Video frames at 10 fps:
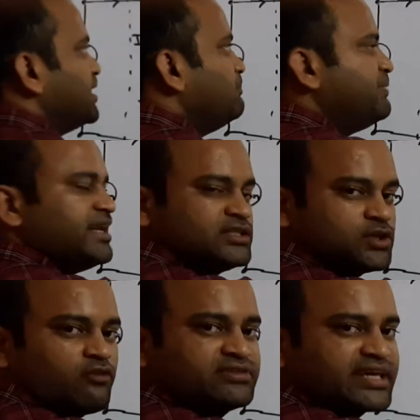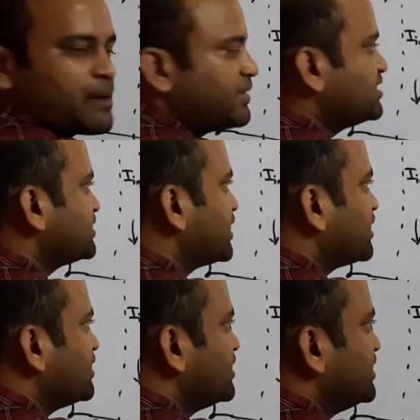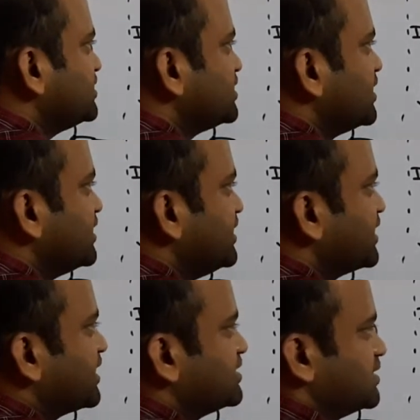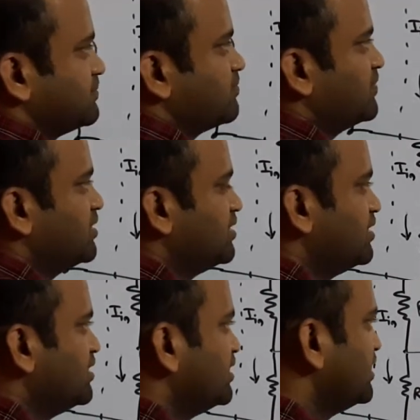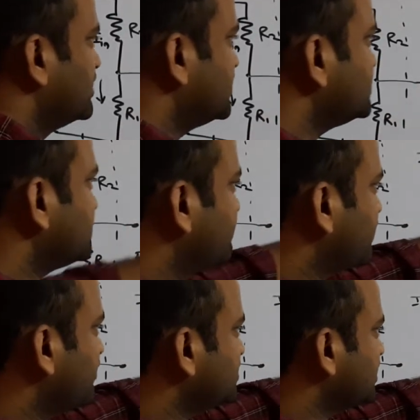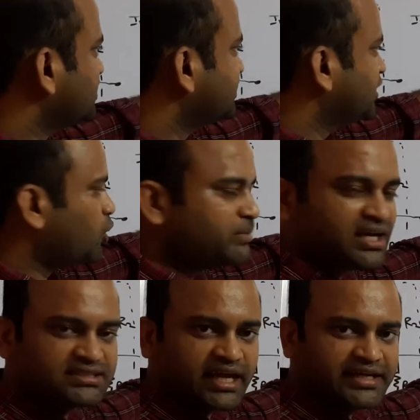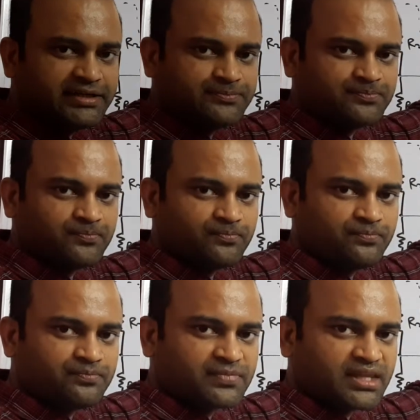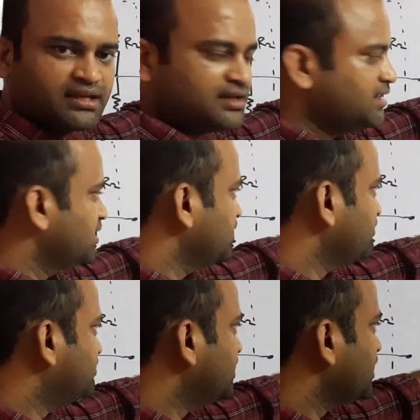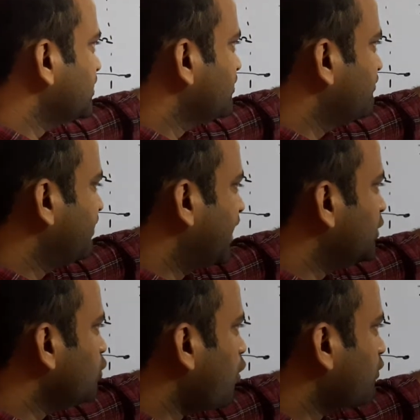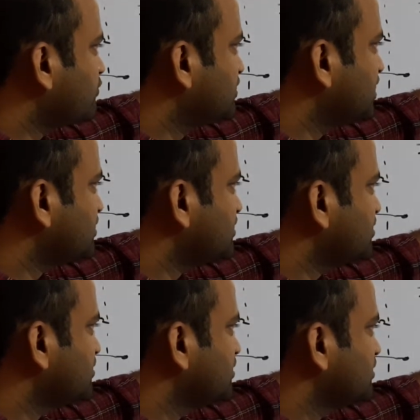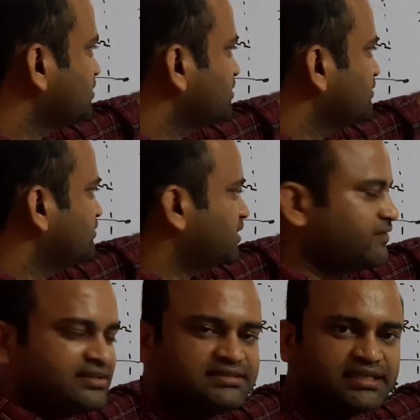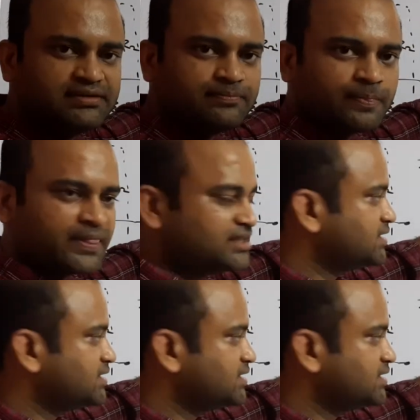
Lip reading: impedance of the capacitor is decreasing. Since frequency in the denominator side, if the value of this frequency is